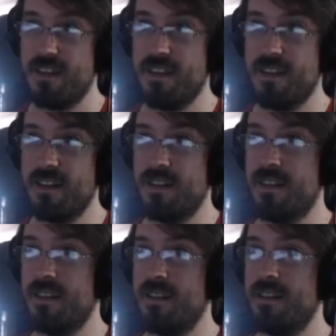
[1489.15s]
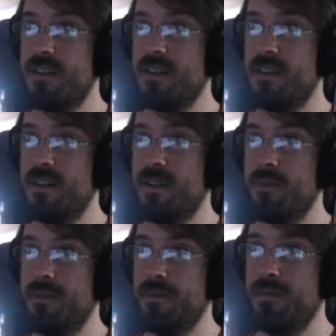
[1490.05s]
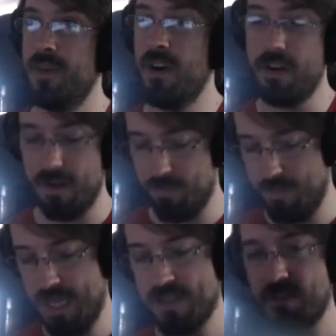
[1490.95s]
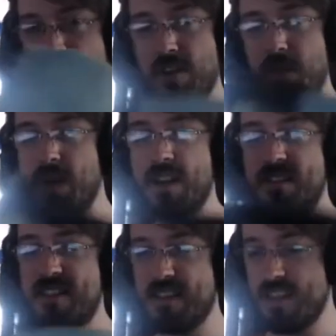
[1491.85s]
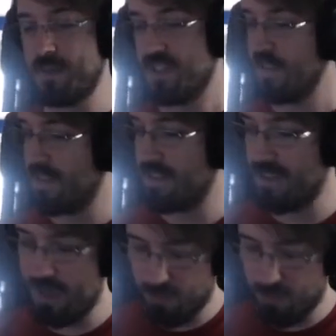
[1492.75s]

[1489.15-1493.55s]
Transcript: All right, back to drawing. We got 6 names left in this hat.